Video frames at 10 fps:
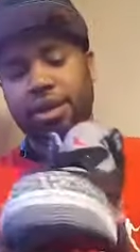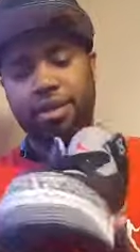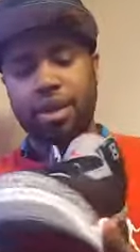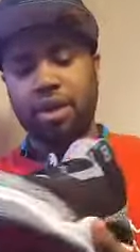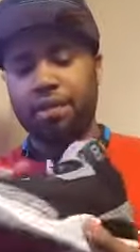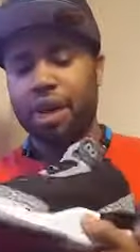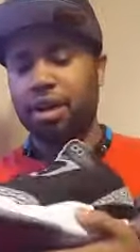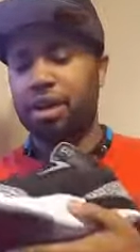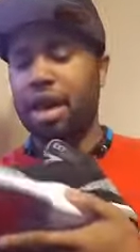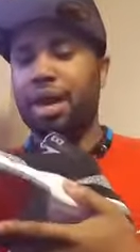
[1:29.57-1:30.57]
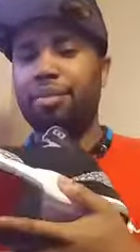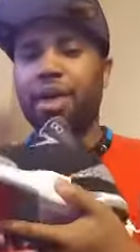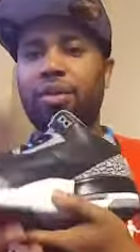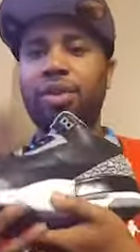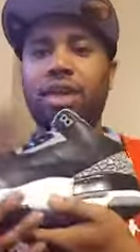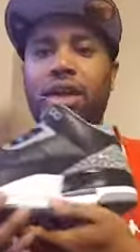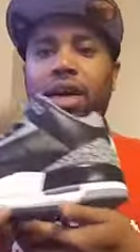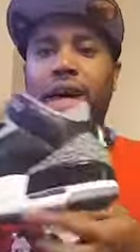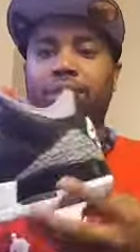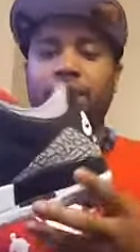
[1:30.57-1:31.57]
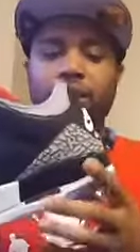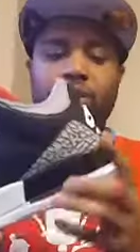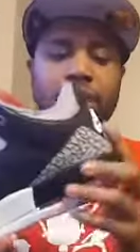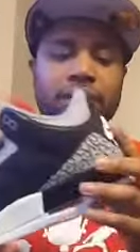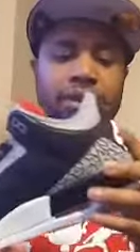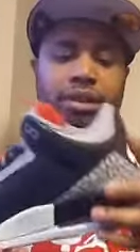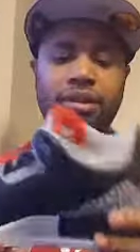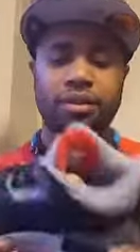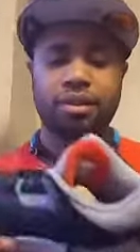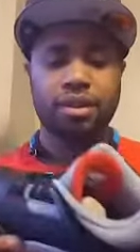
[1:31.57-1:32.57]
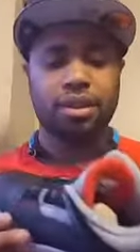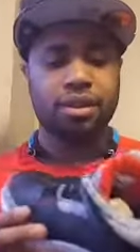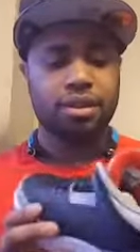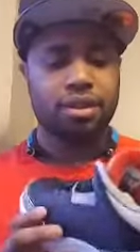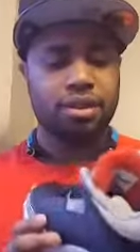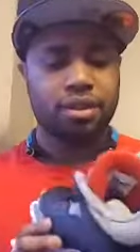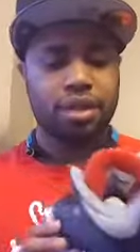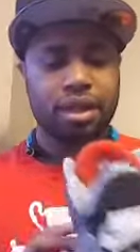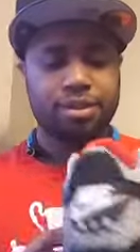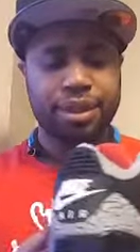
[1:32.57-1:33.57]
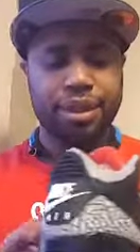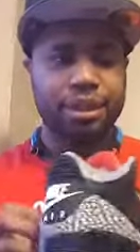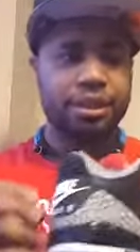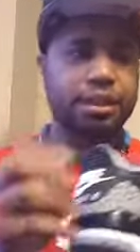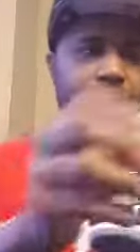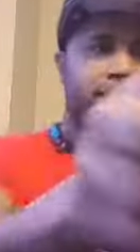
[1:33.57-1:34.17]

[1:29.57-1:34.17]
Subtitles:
Let me know if y'all caught, man. What y'all caught this week? You know what I mean?